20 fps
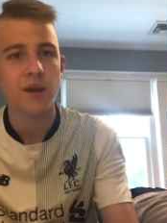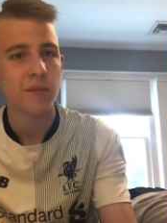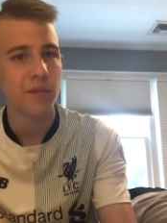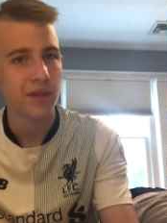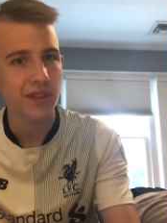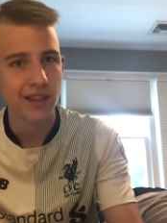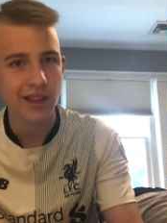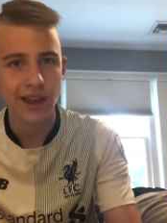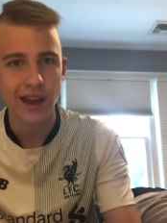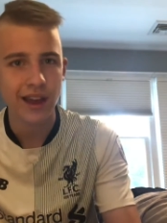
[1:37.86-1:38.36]

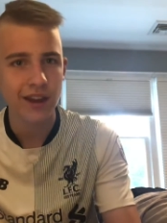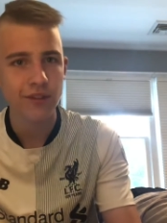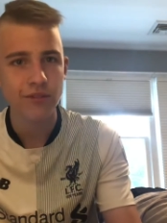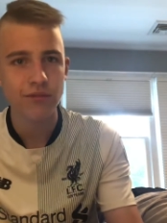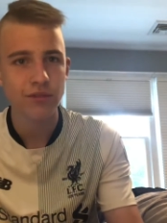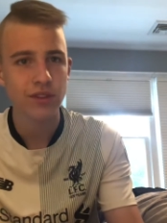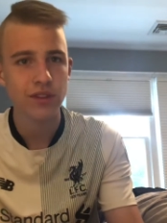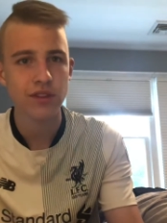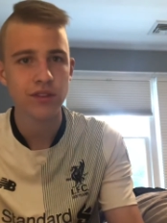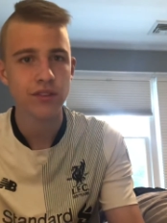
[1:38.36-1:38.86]
But I
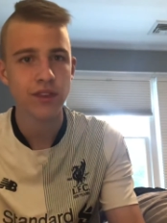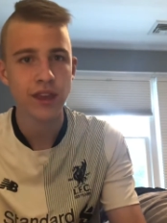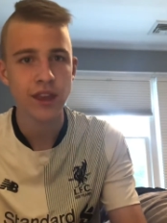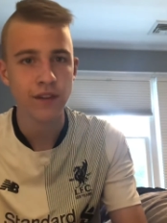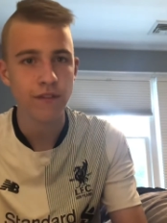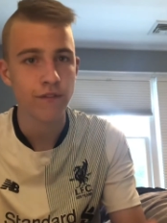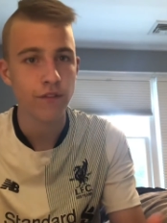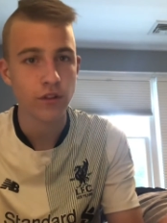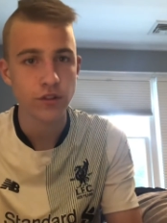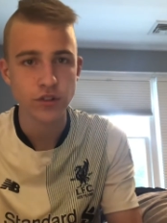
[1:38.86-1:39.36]
don't really
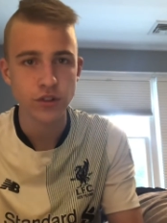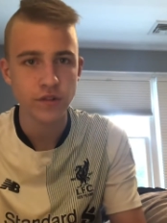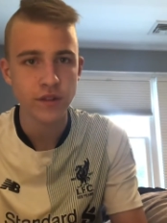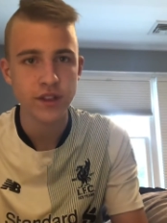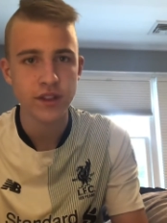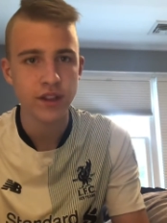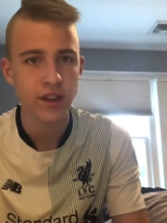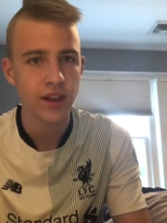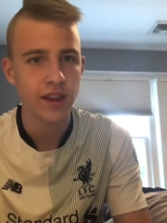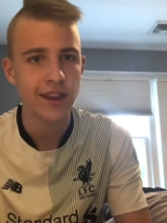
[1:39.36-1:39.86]
think Virgil
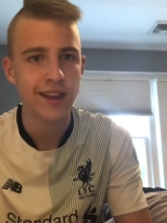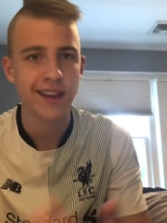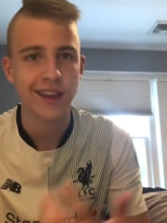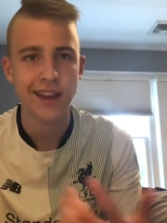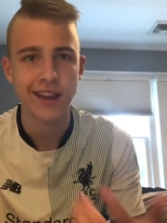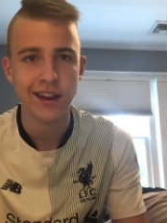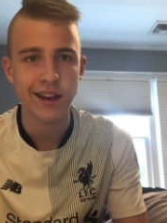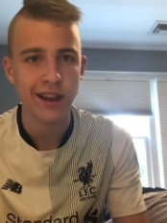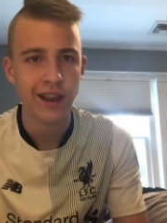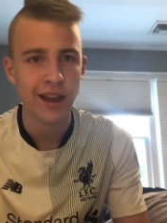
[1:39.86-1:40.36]
van Dijk
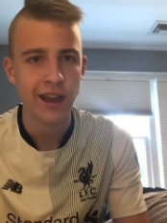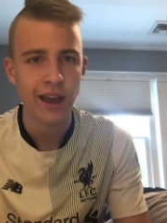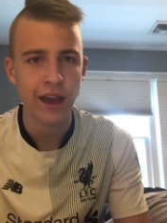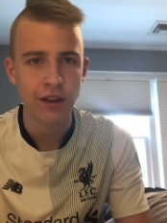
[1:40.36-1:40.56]
and